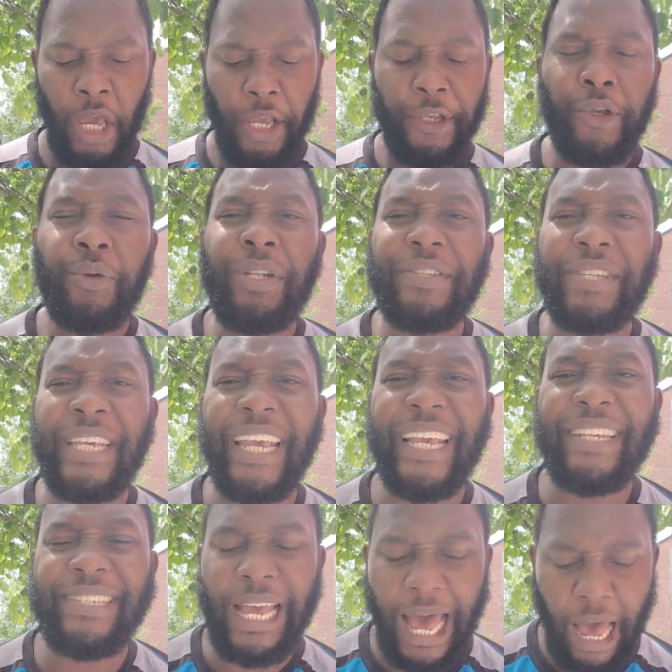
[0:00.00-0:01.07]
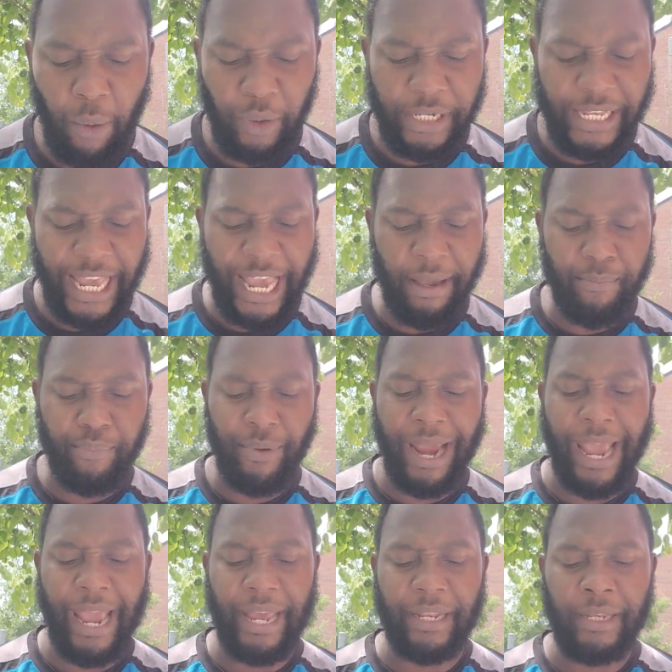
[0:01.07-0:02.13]
Unity is our name
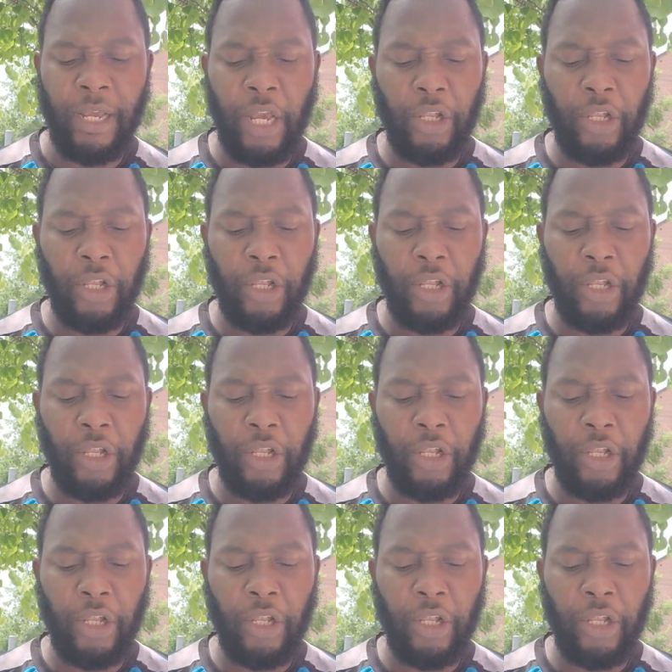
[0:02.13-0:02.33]
brand.